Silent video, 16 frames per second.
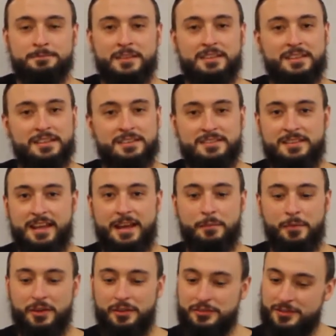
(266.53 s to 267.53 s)
tastes damn
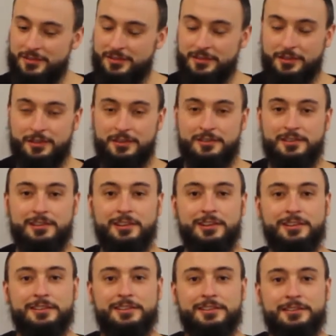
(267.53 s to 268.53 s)
well just as good as it
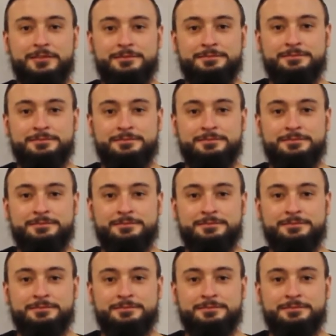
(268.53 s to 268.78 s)
looks.